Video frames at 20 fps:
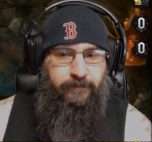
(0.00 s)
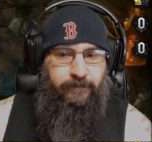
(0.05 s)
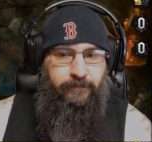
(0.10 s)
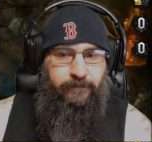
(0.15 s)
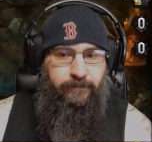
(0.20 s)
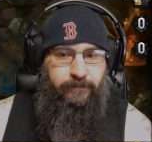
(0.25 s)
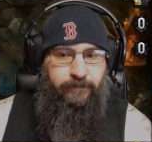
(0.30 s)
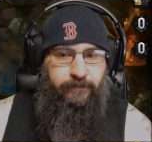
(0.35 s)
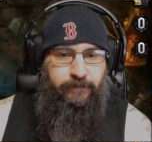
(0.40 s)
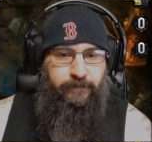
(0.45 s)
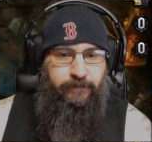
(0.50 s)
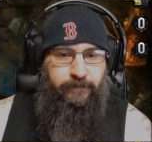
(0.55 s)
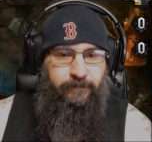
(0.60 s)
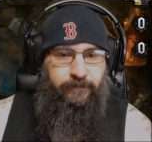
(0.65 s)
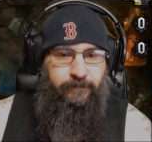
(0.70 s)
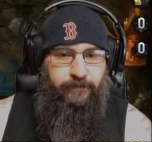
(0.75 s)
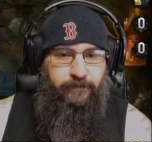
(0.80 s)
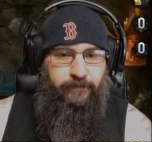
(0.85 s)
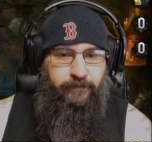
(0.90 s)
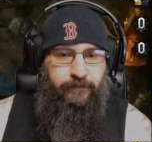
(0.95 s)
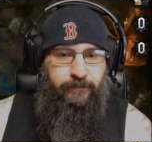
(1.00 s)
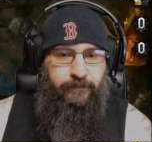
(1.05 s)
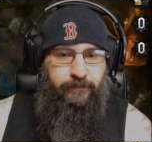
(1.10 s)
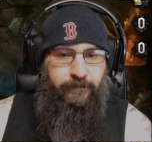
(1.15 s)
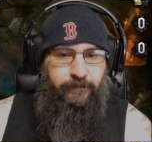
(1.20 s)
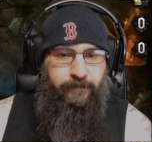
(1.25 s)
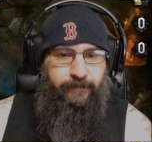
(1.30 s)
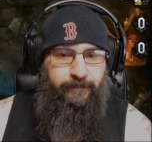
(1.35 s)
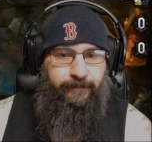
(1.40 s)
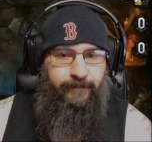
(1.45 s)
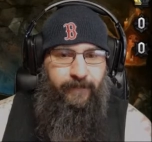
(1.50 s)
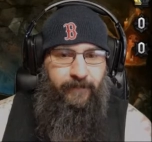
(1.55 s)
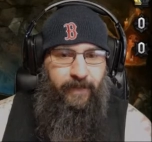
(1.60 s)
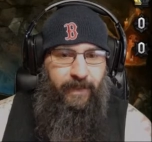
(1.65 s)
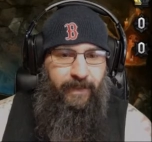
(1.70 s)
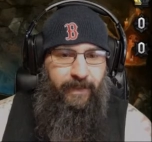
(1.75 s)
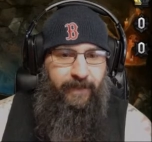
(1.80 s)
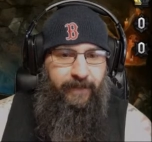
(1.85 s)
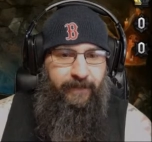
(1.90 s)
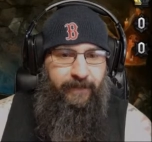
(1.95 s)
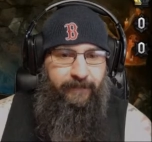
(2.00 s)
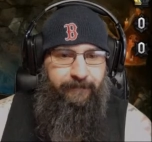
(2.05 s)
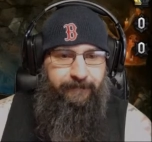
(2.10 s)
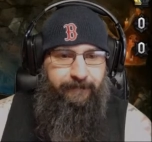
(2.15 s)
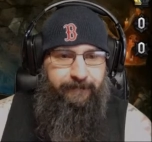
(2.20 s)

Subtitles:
No one is speaking in this clip.